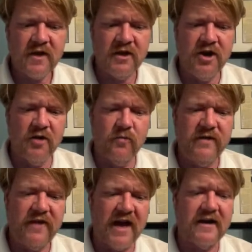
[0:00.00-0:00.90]
We've
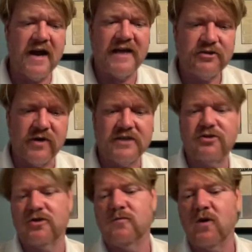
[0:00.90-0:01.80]
got a nice
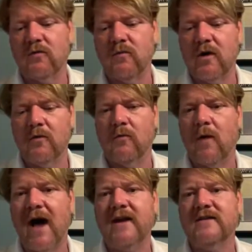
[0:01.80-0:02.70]
restroom. Well,
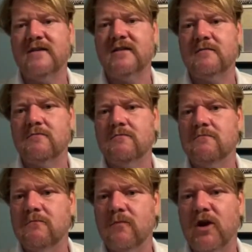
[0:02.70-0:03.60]
why does
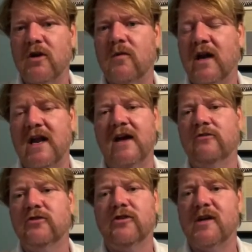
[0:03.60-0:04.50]
an
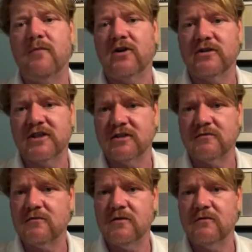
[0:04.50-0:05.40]
elderly person
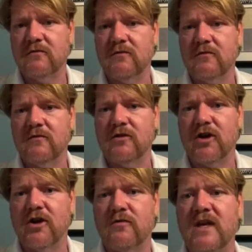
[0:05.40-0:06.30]

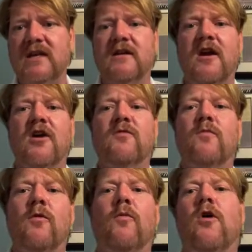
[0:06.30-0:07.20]
need to go
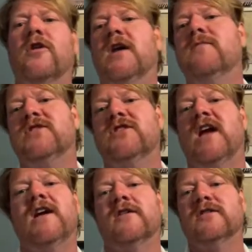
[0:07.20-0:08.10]
walk up the
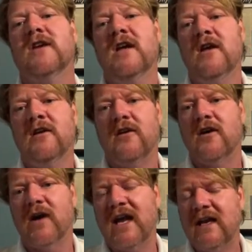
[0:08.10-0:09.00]
stairs?
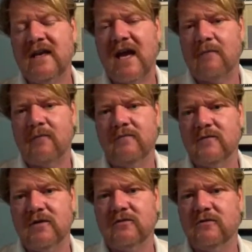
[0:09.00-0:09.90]
A handicap
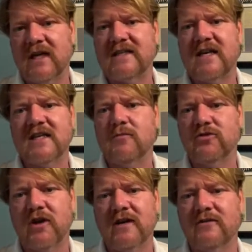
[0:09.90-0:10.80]
accessible
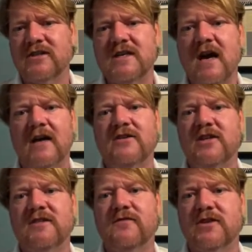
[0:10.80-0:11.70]
trailer is not
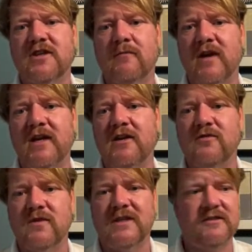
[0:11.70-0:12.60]
just for somebody
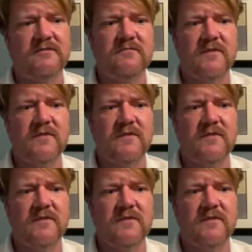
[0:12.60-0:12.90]
who is